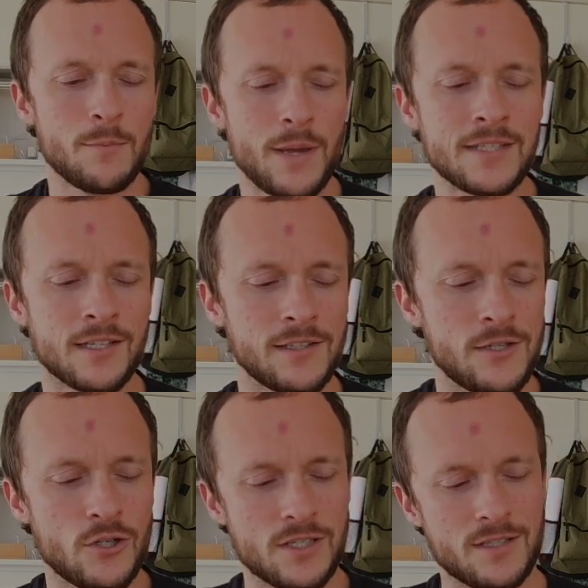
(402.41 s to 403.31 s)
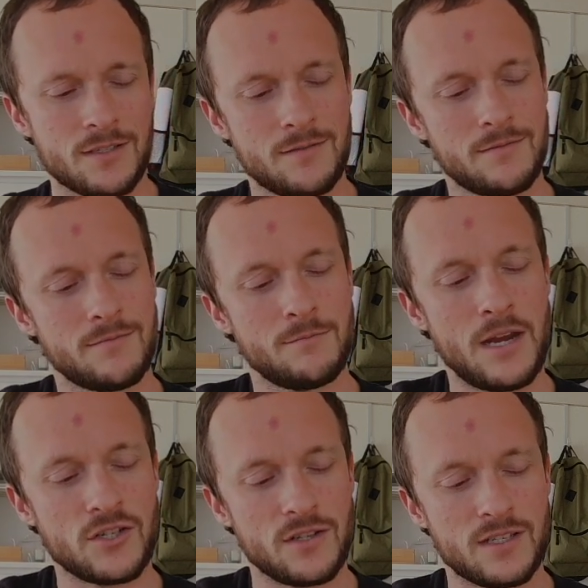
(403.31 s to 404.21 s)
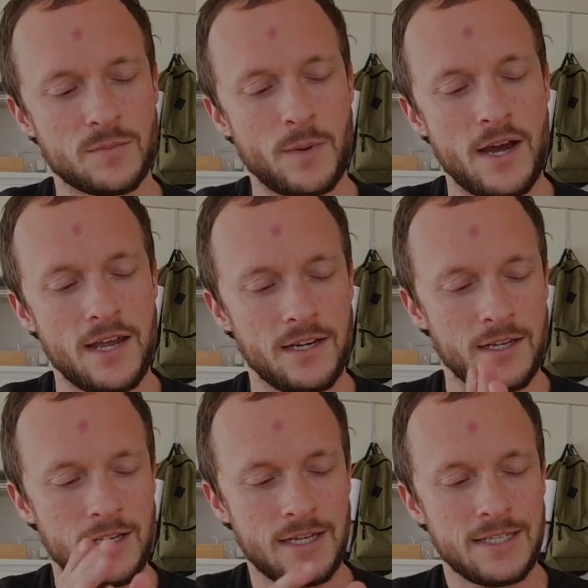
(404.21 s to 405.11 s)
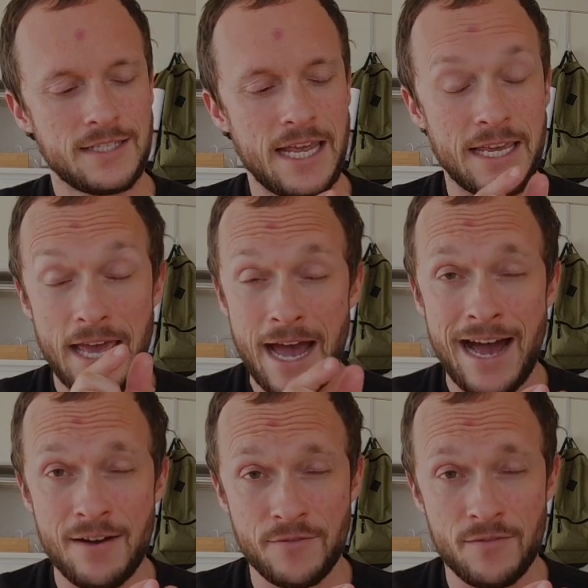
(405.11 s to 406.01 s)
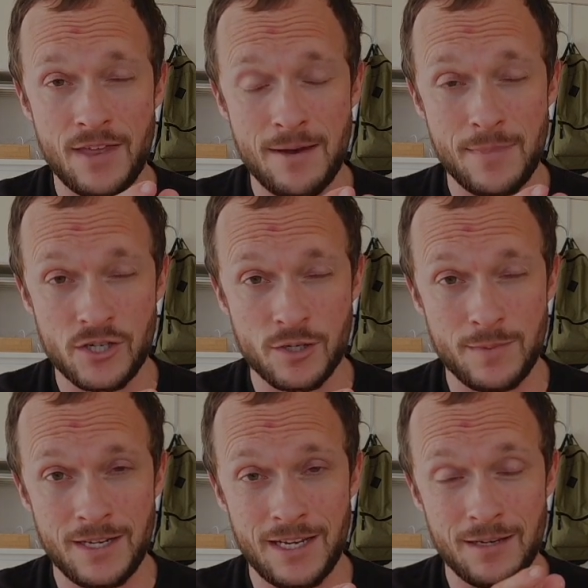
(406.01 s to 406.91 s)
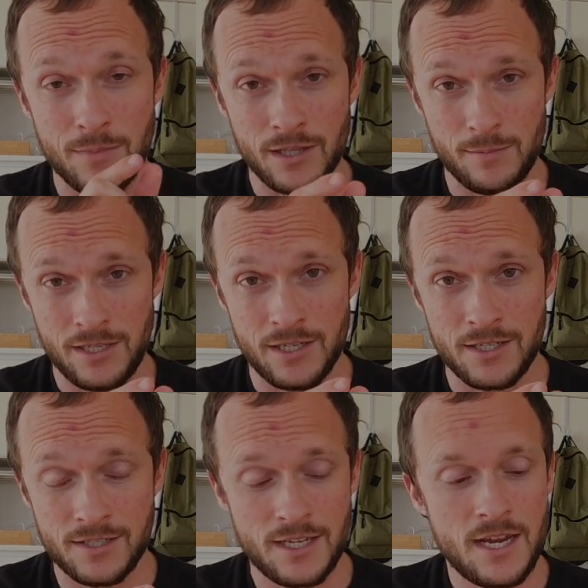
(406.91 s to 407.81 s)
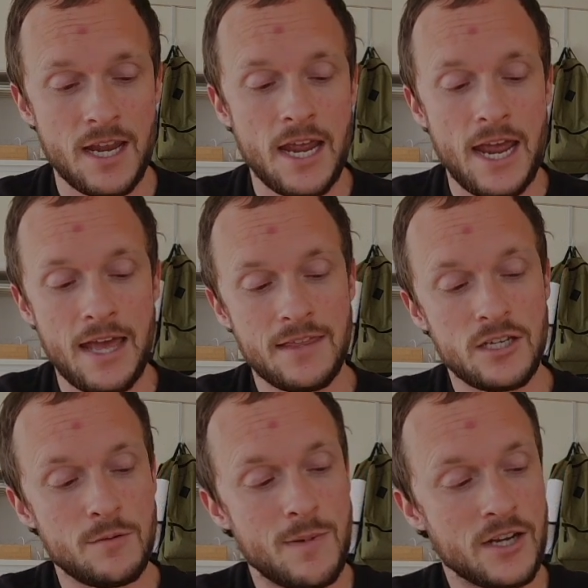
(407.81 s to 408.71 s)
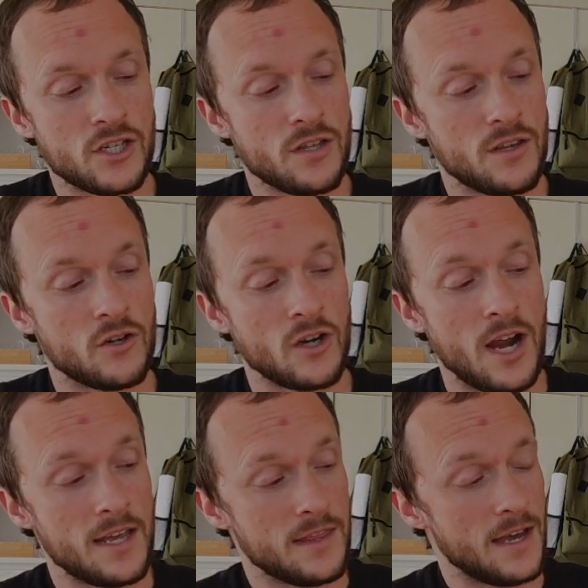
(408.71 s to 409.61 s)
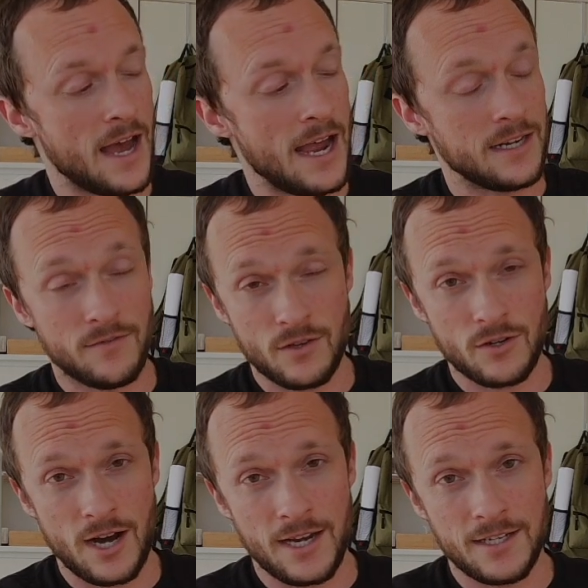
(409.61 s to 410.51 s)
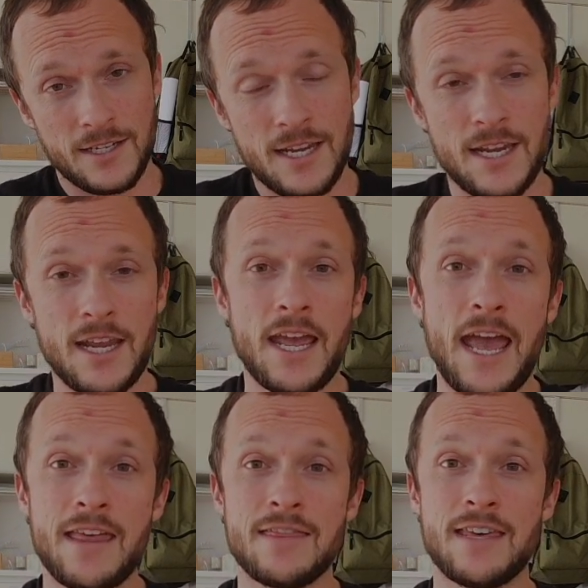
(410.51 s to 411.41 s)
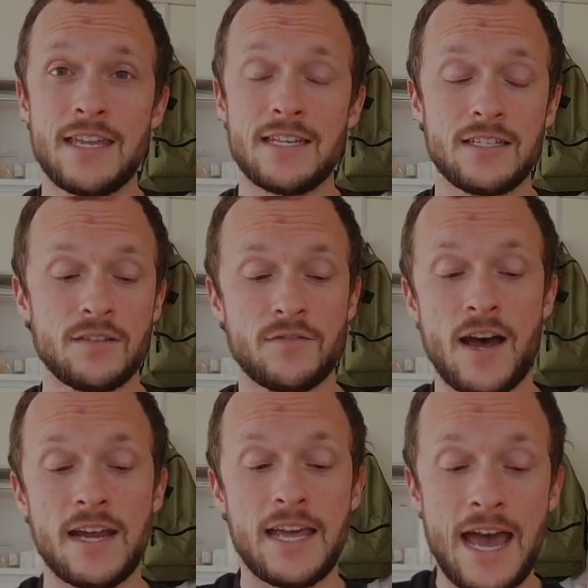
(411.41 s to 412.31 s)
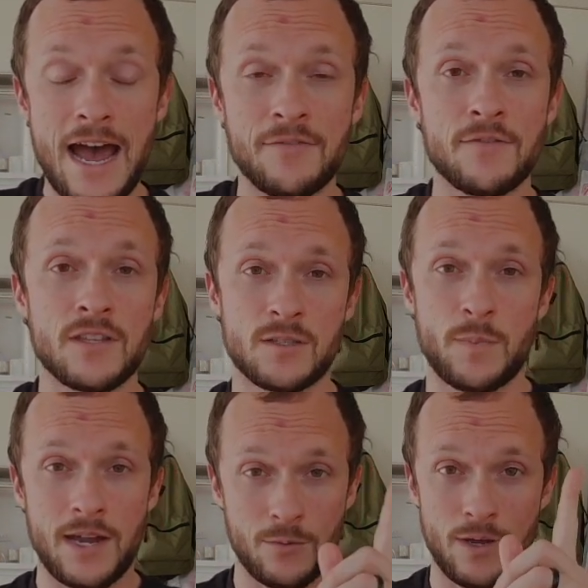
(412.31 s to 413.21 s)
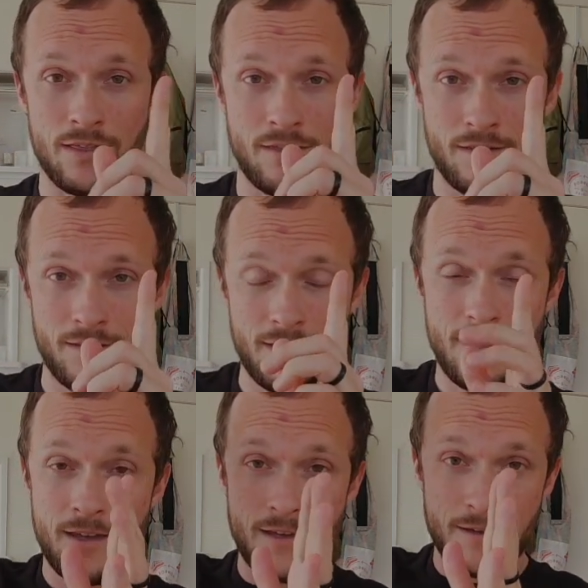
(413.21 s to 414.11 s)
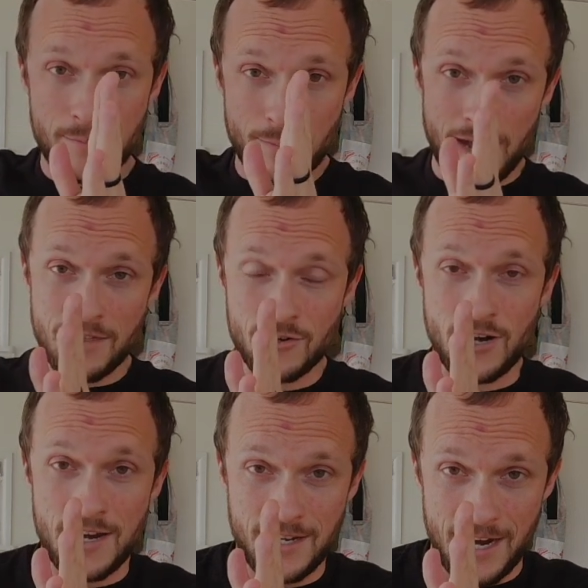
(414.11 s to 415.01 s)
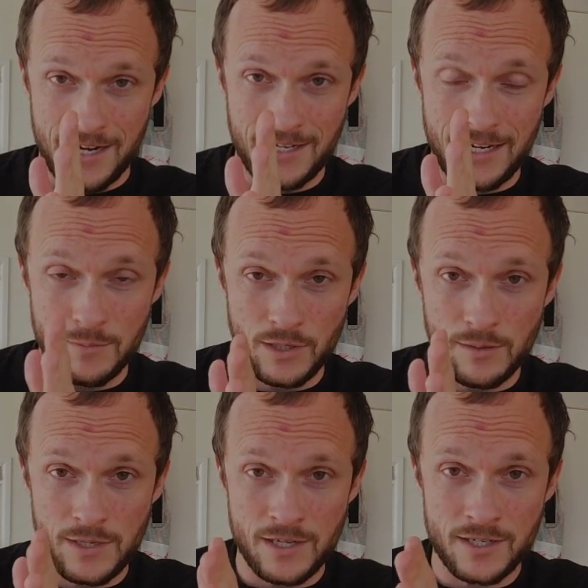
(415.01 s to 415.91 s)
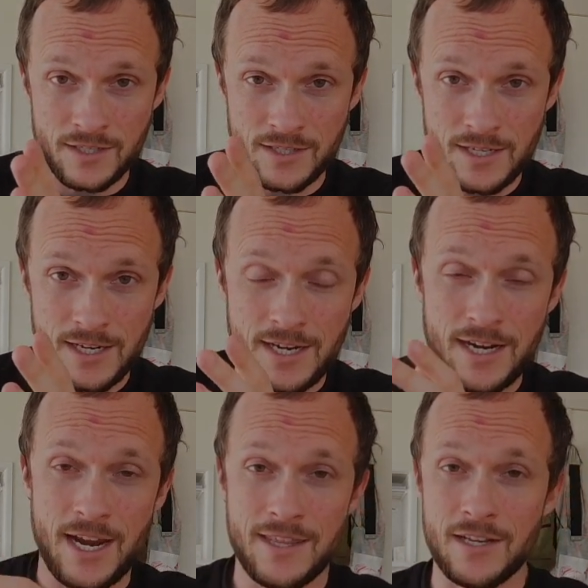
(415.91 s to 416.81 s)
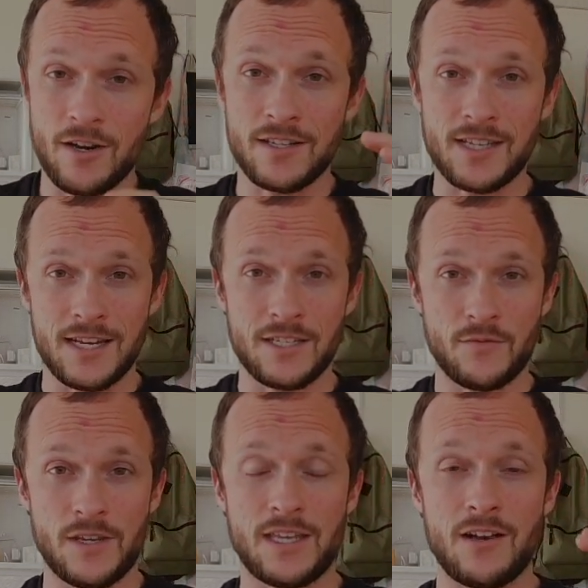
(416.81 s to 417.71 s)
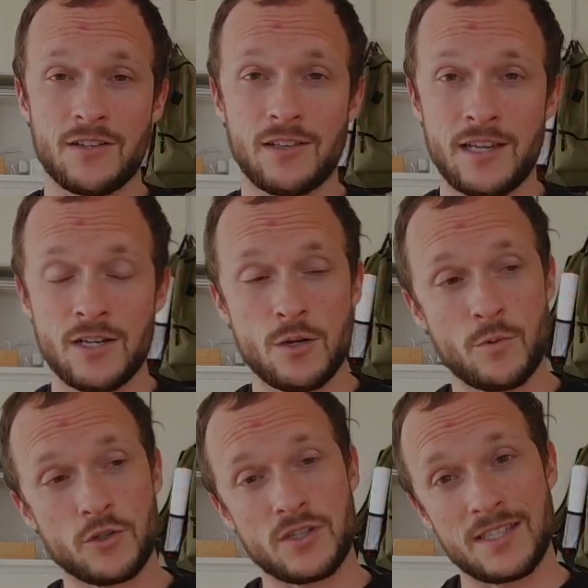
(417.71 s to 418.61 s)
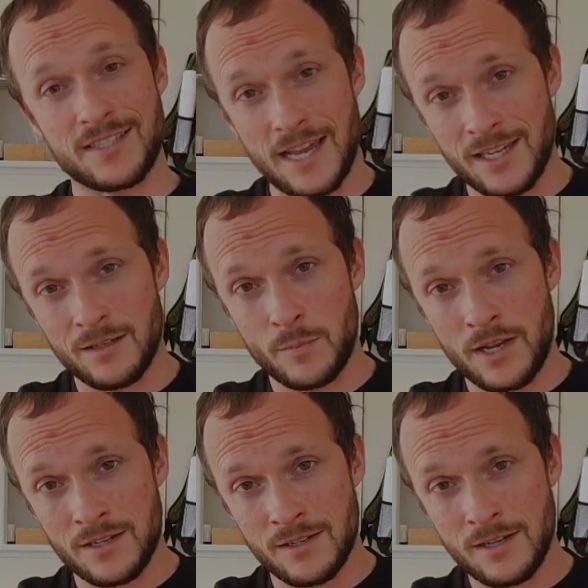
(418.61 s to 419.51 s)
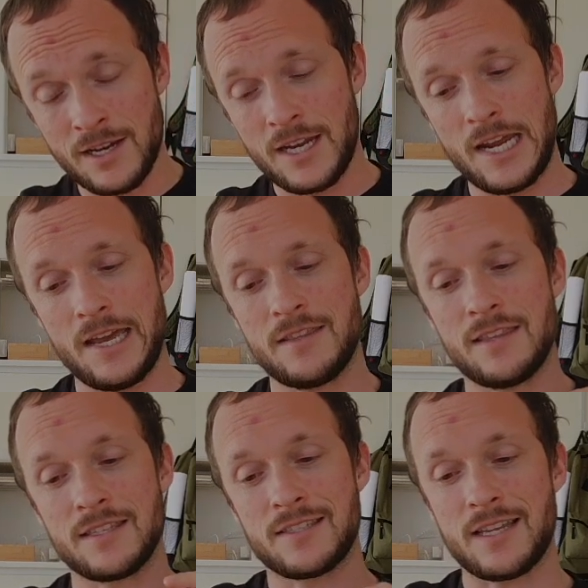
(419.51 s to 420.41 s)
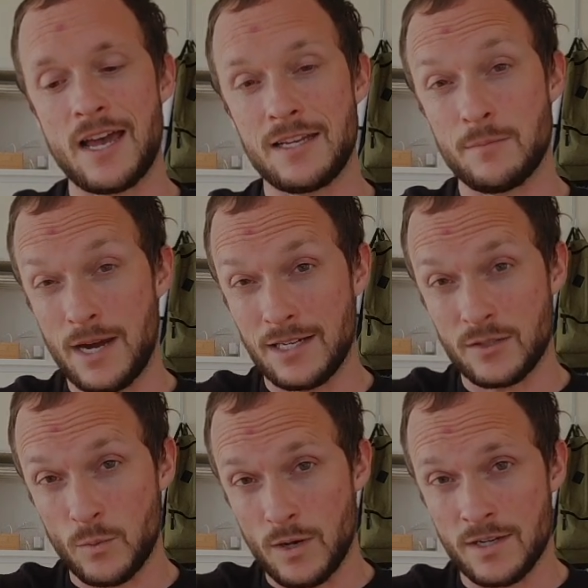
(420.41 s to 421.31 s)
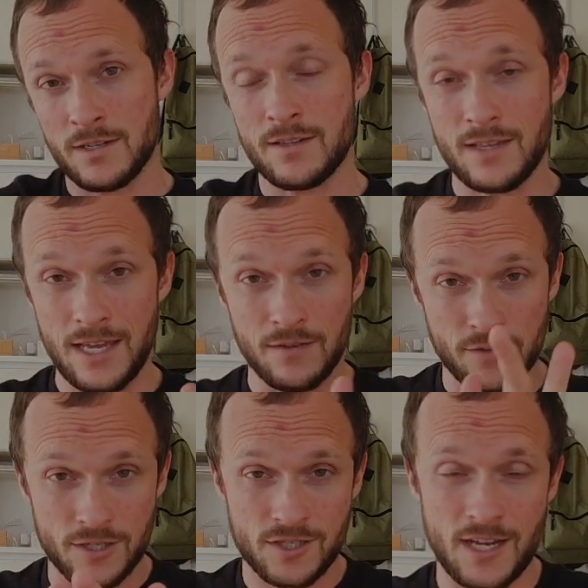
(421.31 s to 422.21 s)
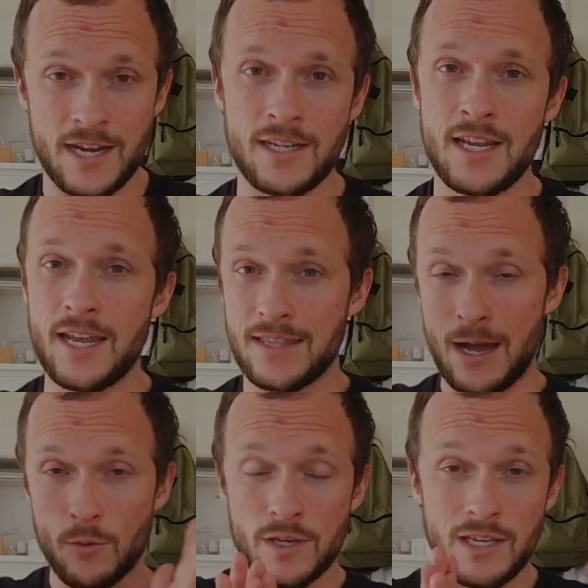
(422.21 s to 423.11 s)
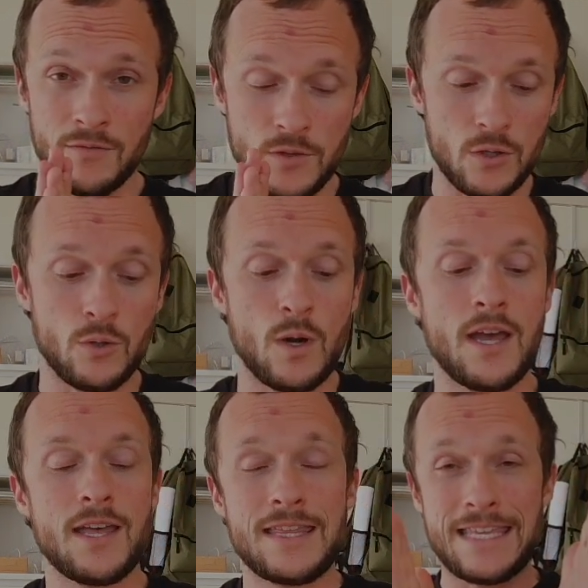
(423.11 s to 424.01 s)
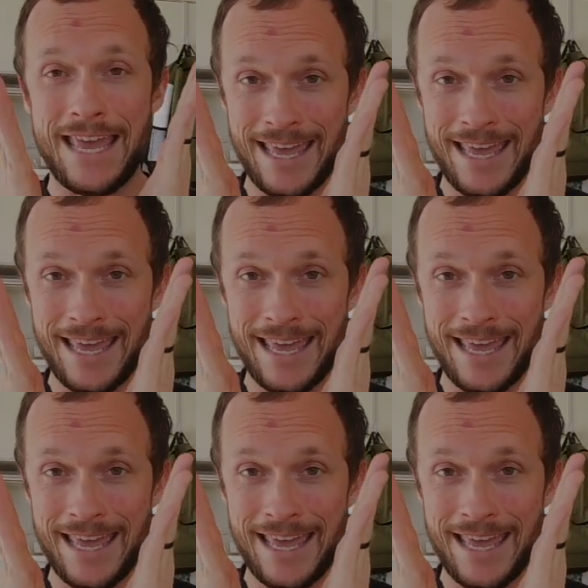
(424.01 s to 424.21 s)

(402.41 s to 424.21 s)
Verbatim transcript: Basically, you just measure the spine, take half of that measurement in millimeters, and then you measure the the height of the grind, and then divide half of the spine width by the grind height in millimeters. And then on a scientific calculator, you push the second button and then the sine minus one, the inverse sine, that will give you the